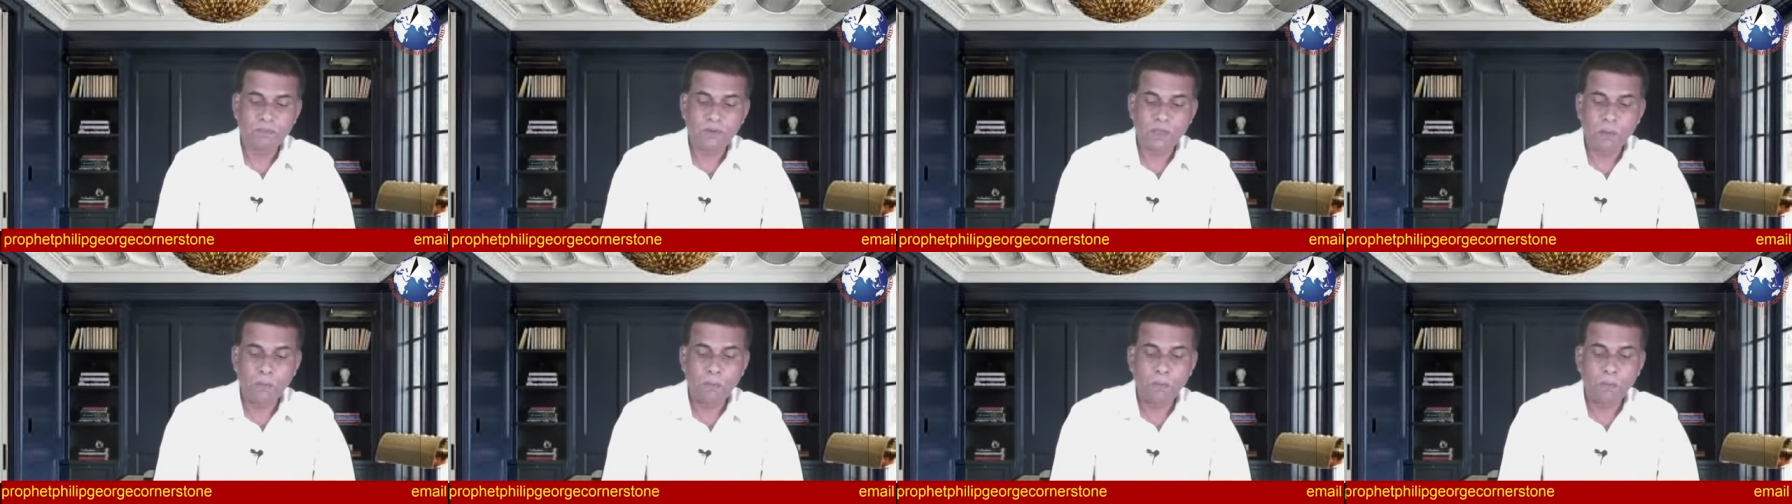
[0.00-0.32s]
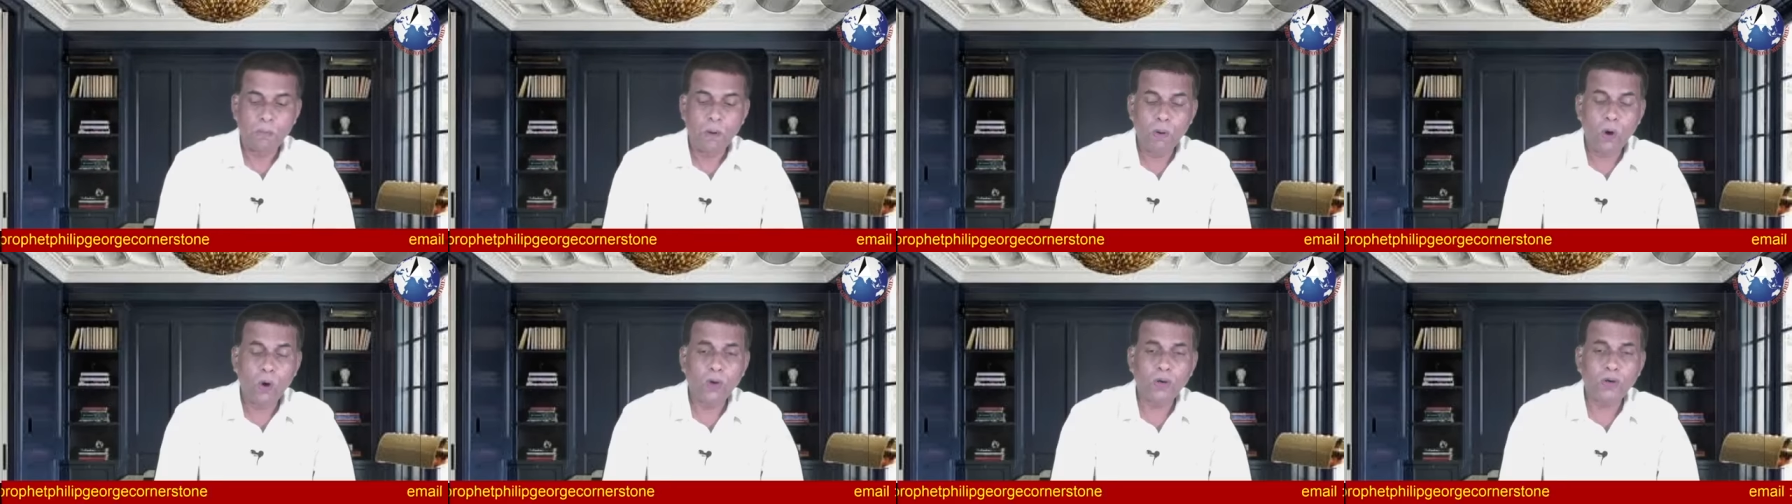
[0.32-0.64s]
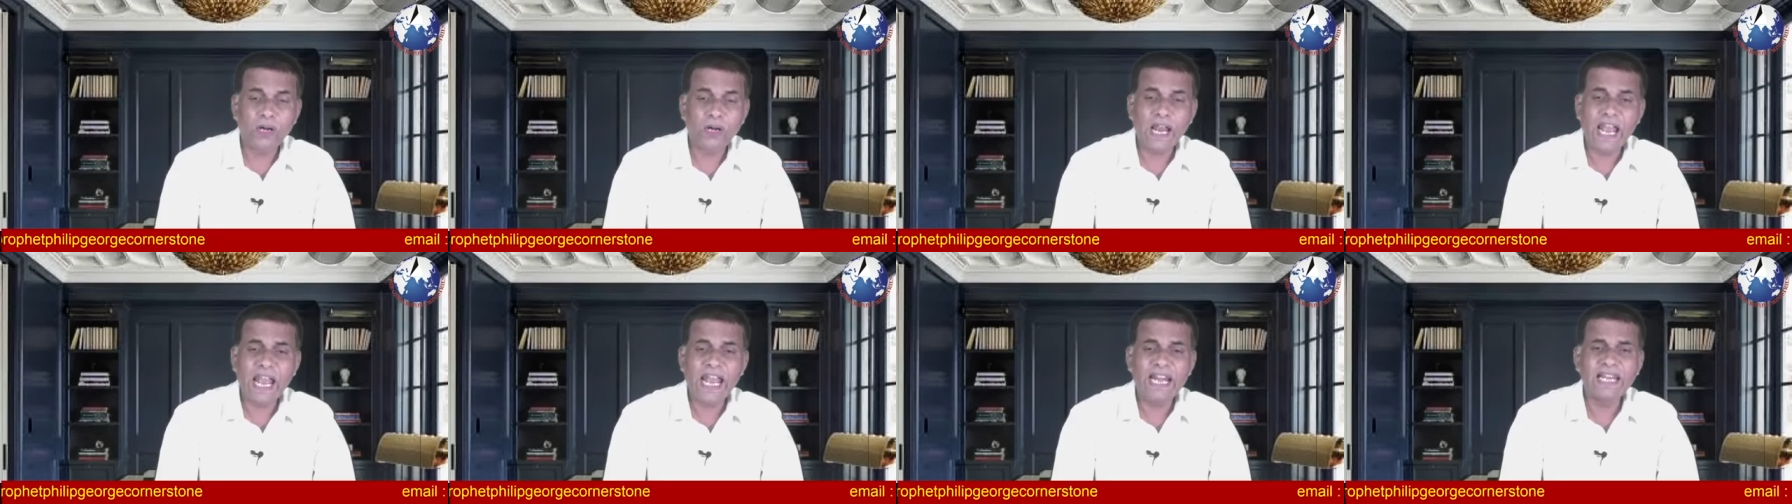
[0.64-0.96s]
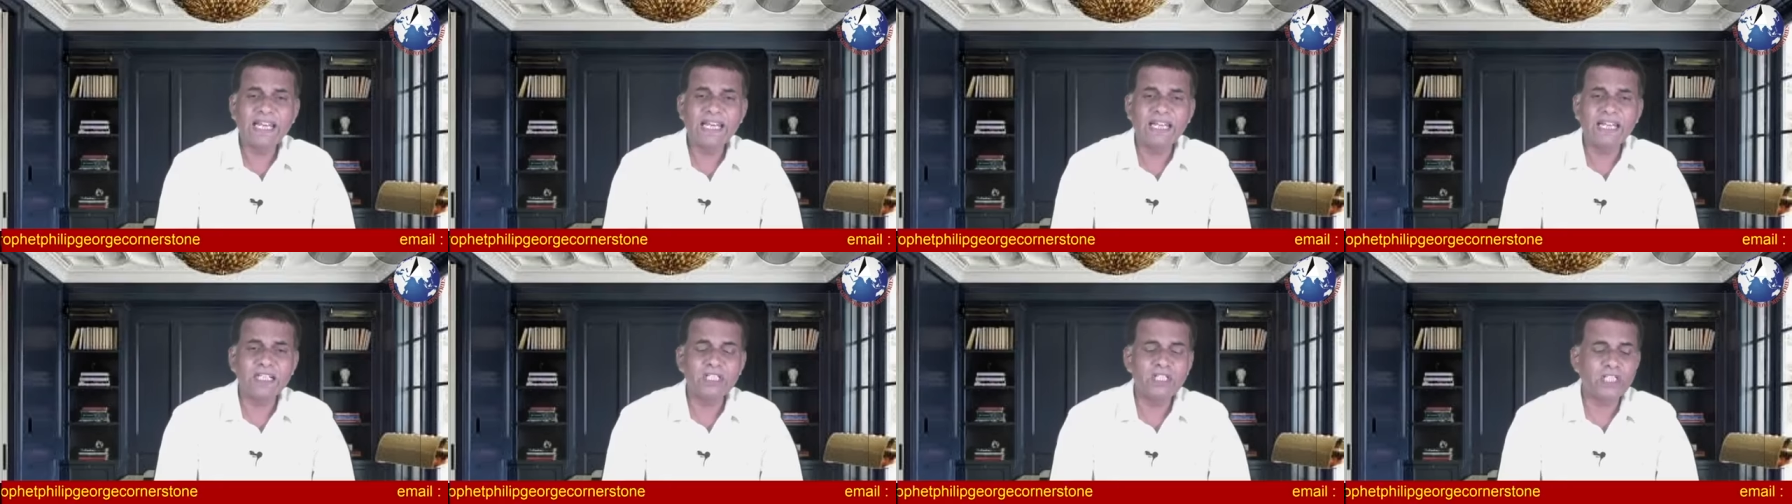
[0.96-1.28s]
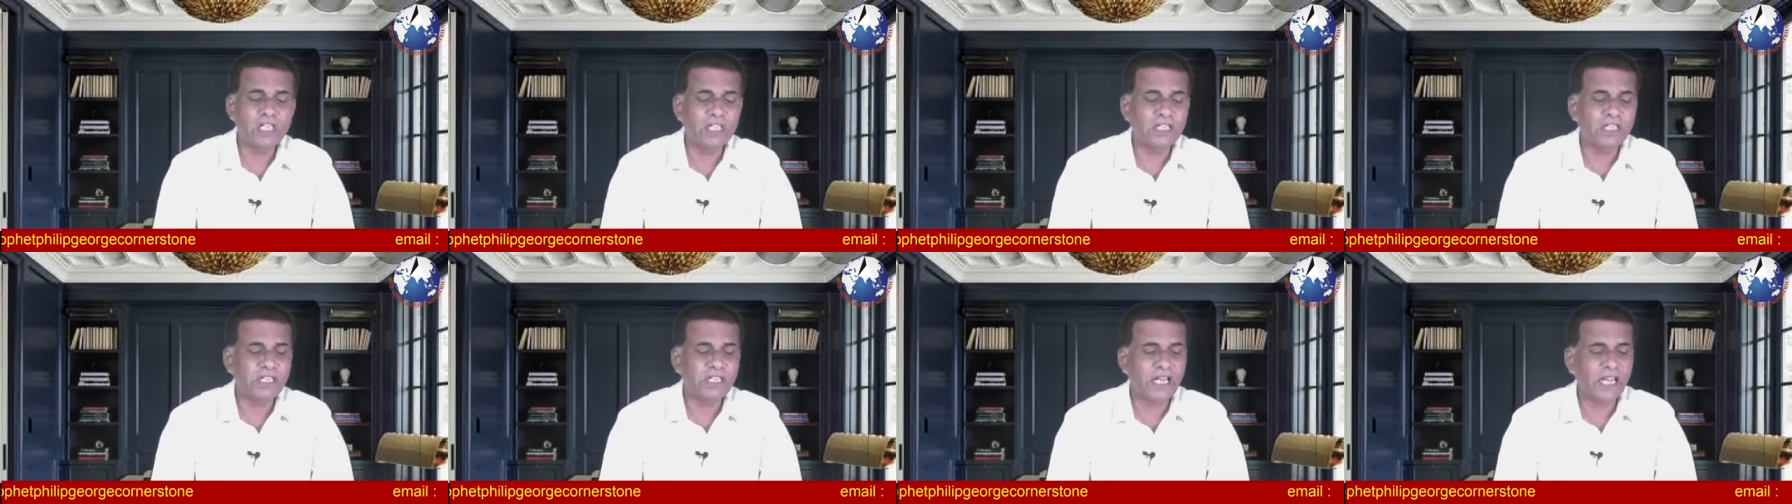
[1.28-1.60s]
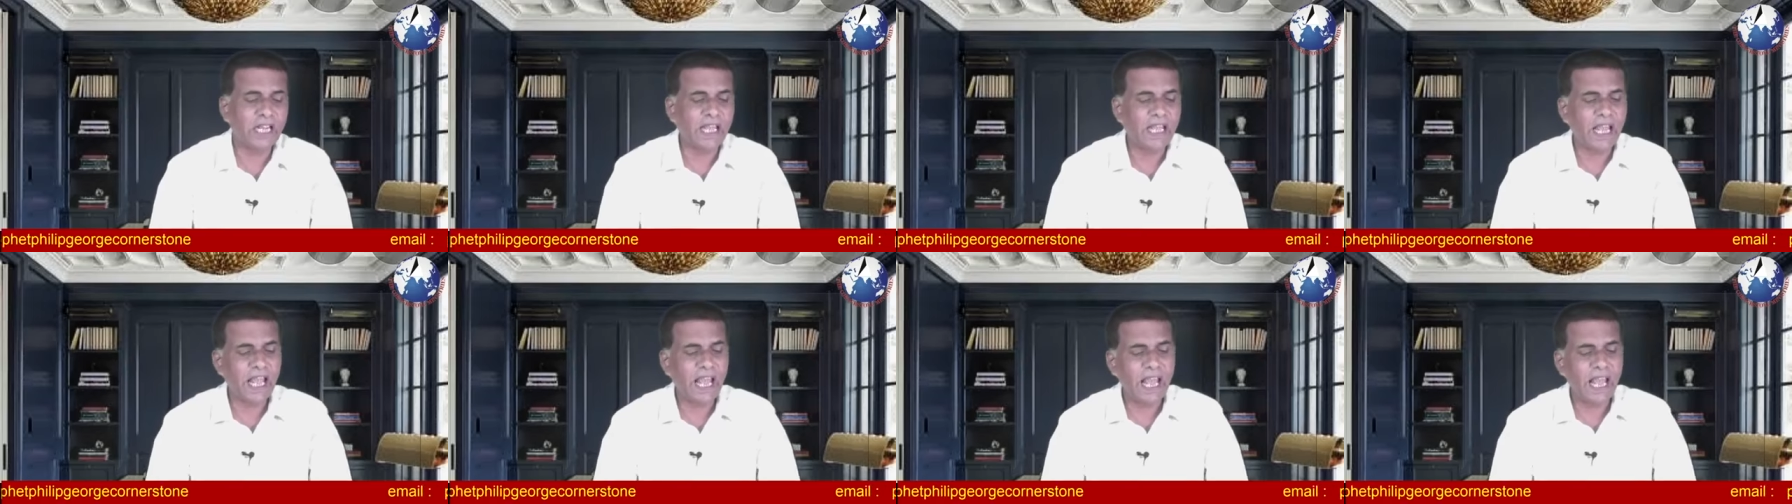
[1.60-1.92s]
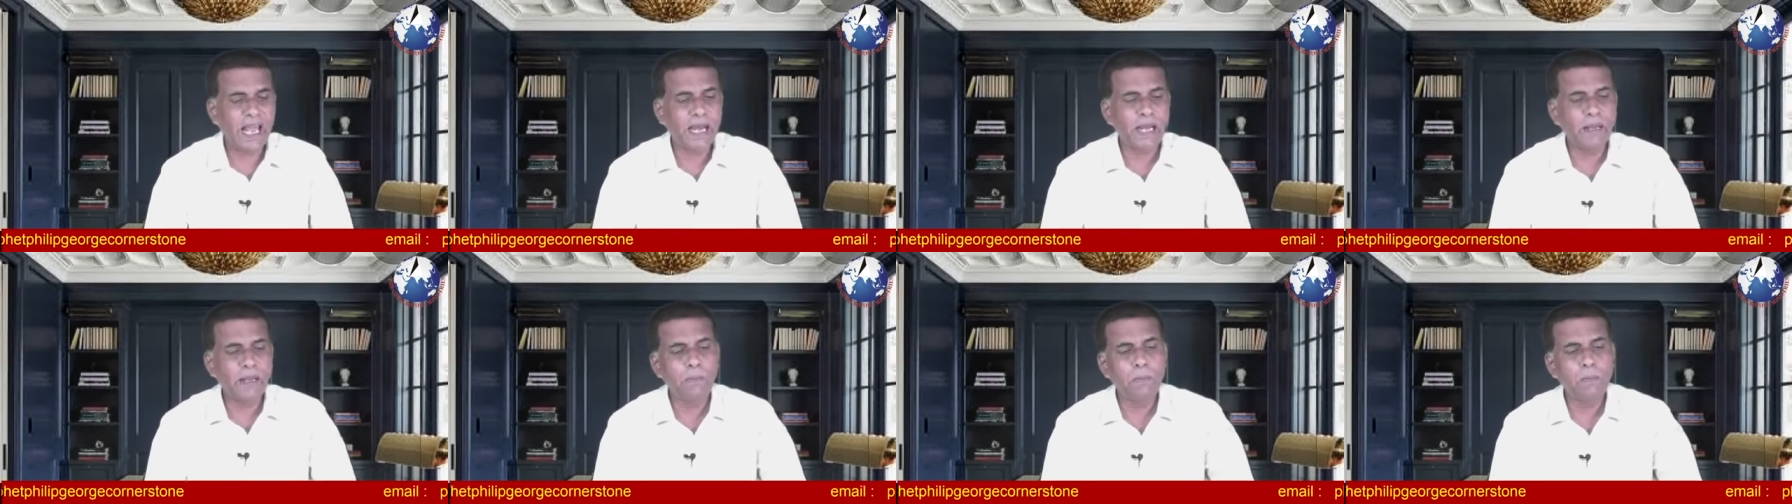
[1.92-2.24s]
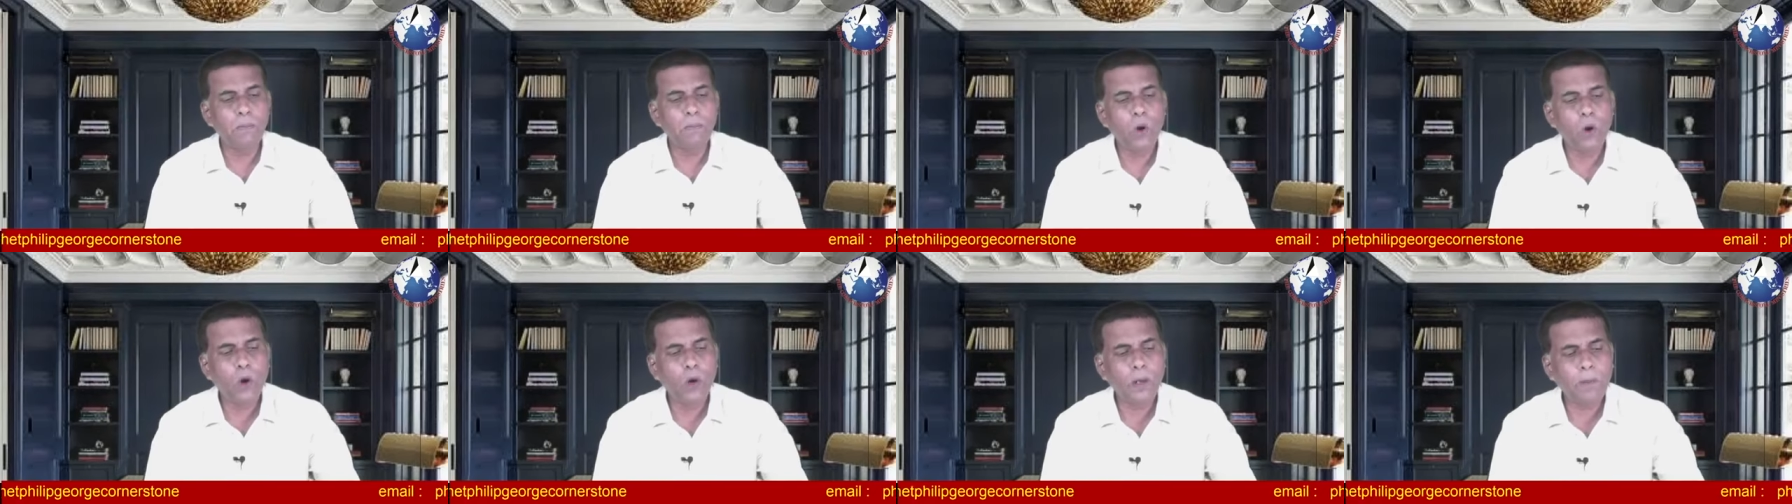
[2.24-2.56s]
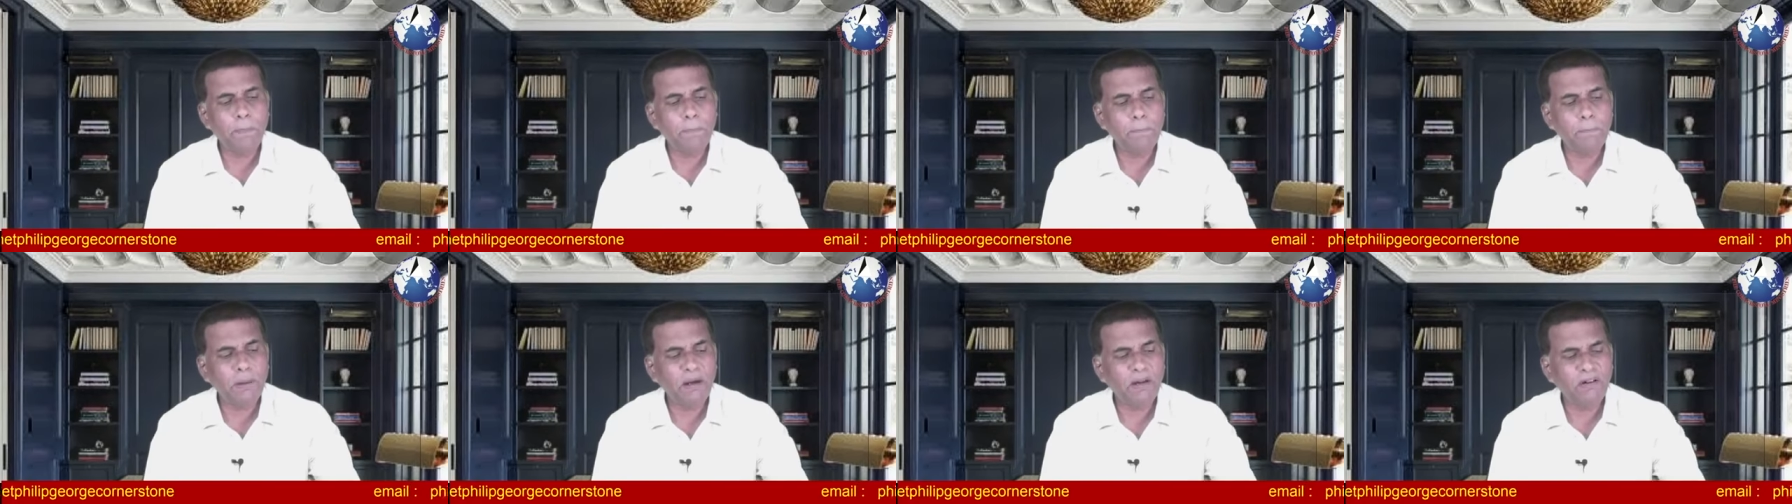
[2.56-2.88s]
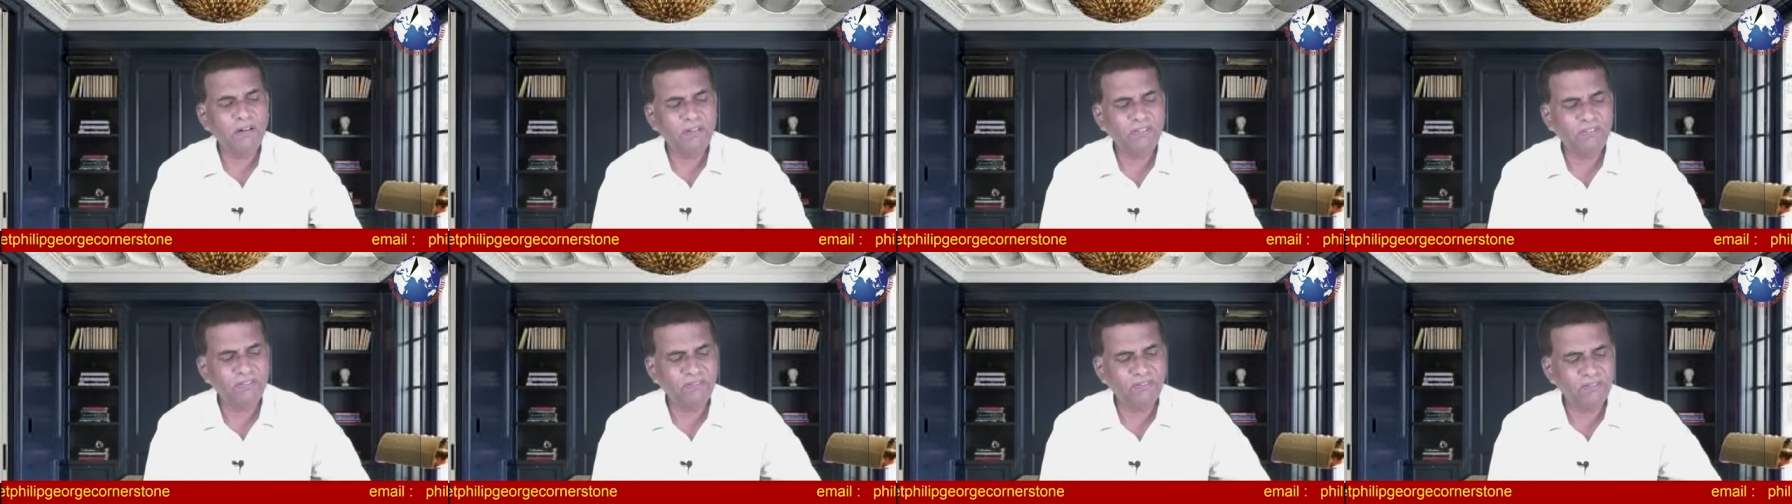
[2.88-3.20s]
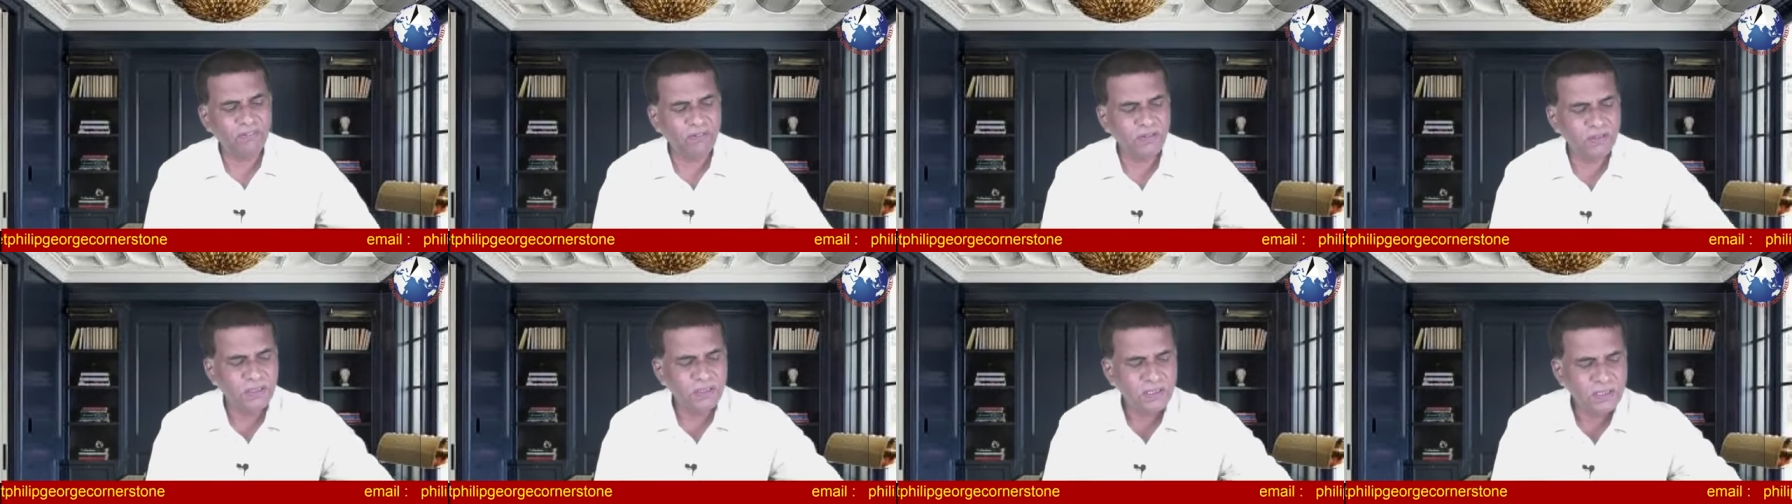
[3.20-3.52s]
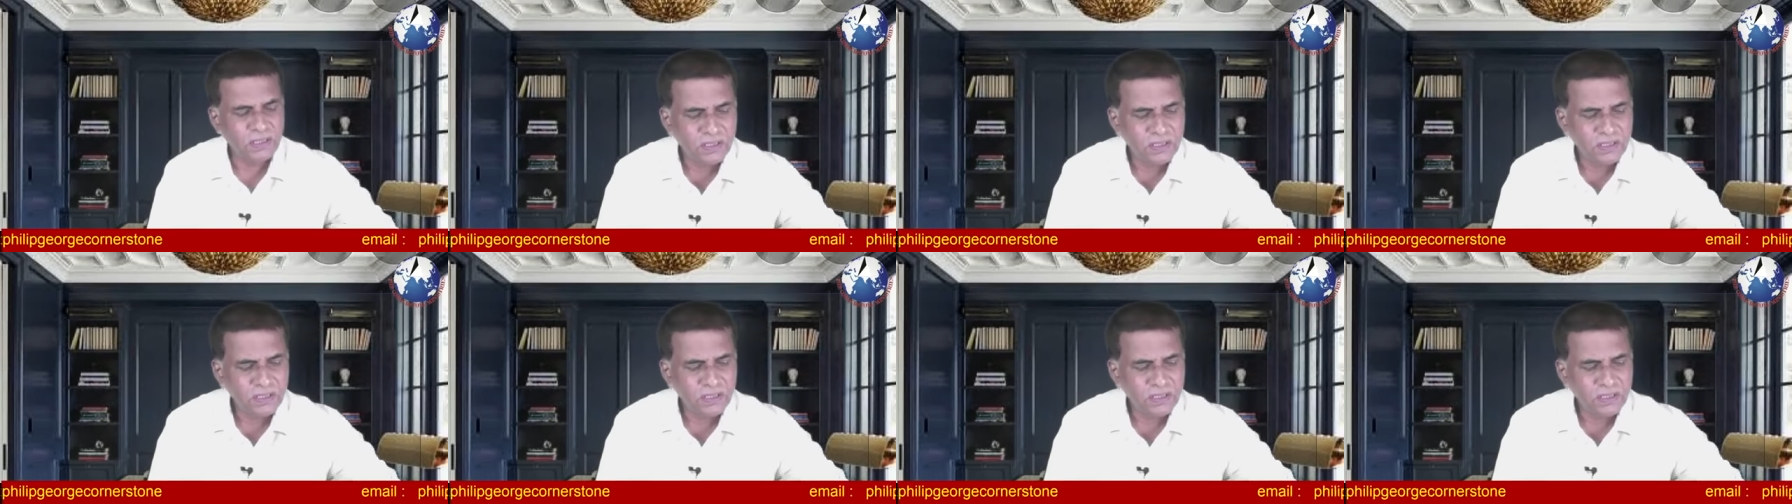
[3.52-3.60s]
more energetic and more powerful